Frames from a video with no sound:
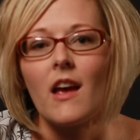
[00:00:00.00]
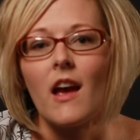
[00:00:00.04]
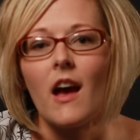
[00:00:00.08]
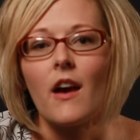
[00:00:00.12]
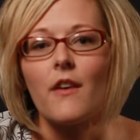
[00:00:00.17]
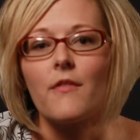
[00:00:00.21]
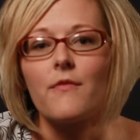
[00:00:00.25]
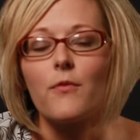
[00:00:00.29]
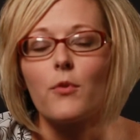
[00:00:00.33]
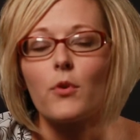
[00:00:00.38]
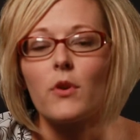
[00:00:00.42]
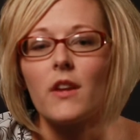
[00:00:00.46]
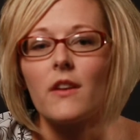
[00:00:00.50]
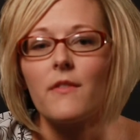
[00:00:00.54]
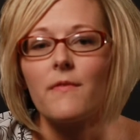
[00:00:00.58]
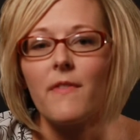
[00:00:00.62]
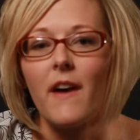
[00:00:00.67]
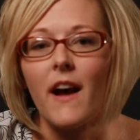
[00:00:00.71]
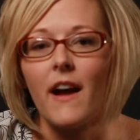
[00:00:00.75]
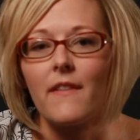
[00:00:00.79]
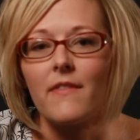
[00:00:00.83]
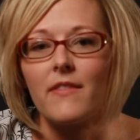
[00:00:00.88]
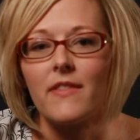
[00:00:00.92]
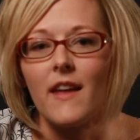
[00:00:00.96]
of
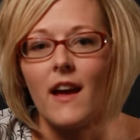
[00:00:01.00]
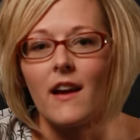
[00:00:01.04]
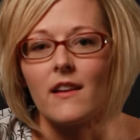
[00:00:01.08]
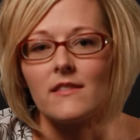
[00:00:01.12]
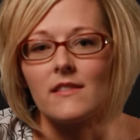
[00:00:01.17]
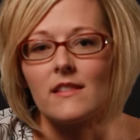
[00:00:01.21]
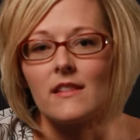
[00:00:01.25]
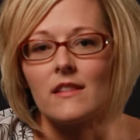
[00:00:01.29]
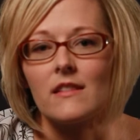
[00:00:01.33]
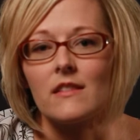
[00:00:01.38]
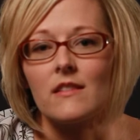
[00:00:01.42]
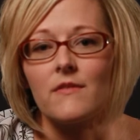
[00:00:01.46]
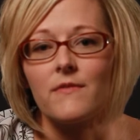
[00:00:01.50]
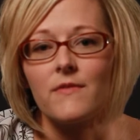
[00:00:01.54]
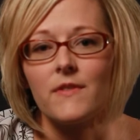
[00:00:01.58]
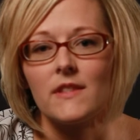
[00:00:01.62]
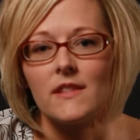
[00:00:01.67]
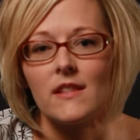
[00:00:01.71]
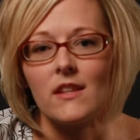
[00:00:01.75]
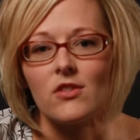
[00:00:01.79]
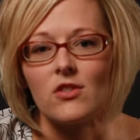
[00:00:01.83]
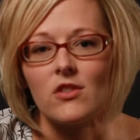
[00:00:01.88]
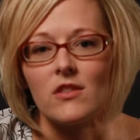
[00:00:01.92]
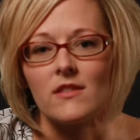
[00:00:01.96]
45,000
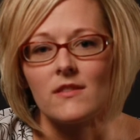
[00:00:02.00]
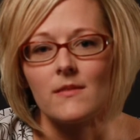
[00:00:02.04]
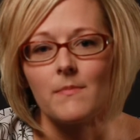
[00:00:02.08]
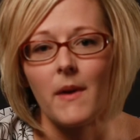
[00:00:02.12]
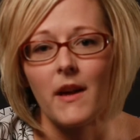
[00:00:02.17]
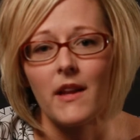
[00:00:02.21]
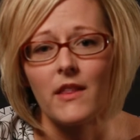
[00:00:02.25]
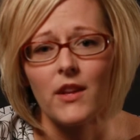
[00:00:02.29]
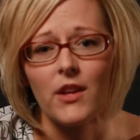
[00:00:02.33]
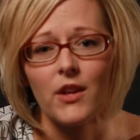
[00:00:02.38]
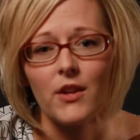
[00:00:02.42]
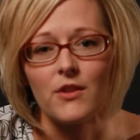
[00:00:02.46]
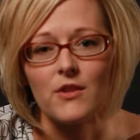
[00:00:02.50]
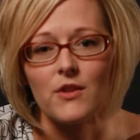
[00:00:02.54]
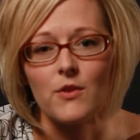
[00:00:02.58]
physicians by the year